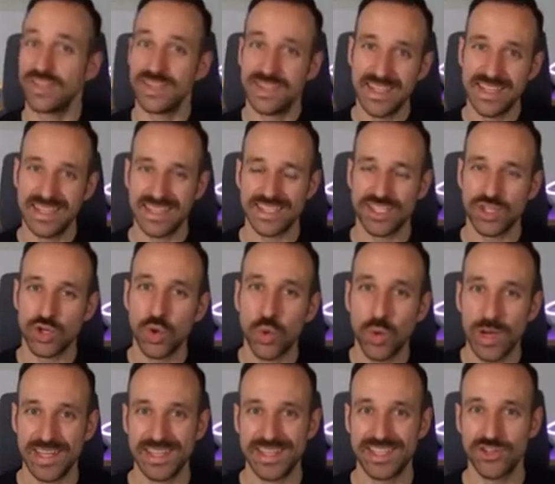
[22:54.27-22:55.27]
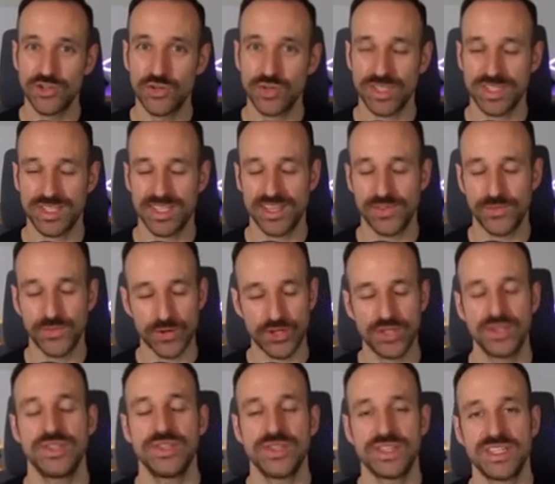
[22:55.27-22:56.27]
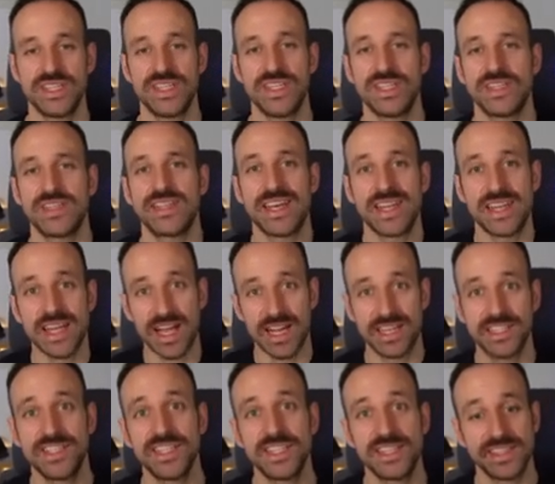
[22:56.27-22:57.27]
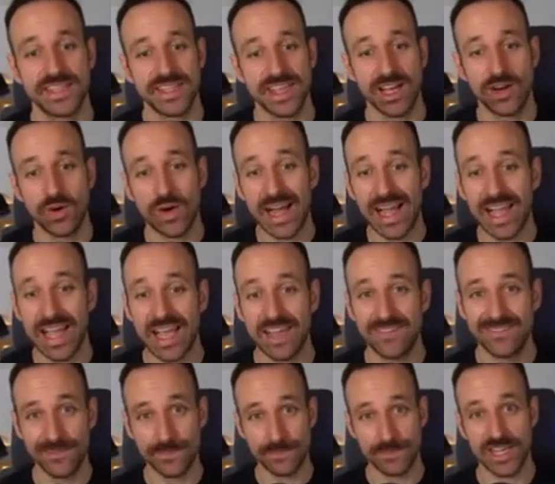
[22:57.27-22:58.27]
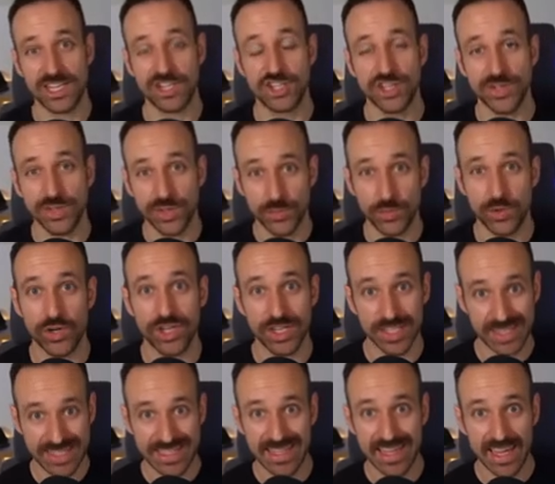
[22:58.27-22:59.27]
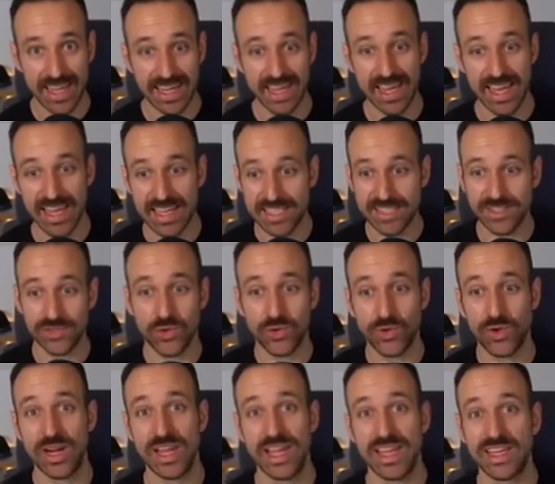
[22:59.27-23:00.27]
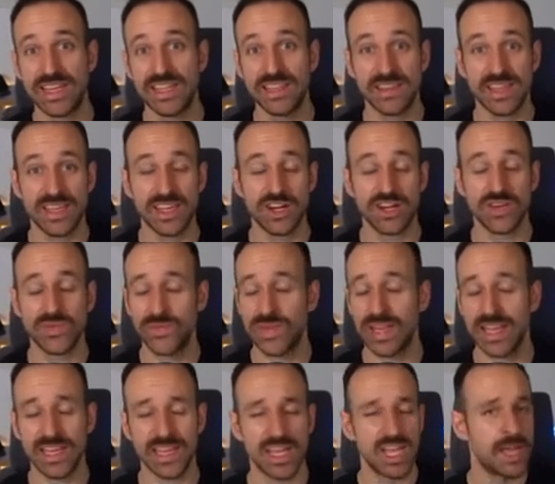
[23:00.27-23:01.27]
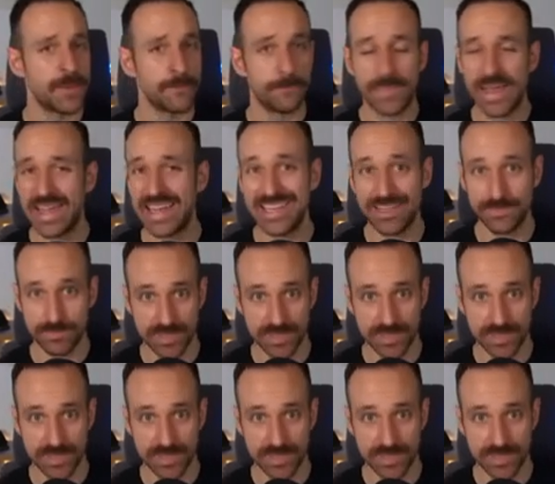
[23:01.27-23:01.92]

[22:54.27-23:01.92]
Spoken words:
I think it's quite interesting for you to see that until now I haven't mentioned the word EAS or anything of like paid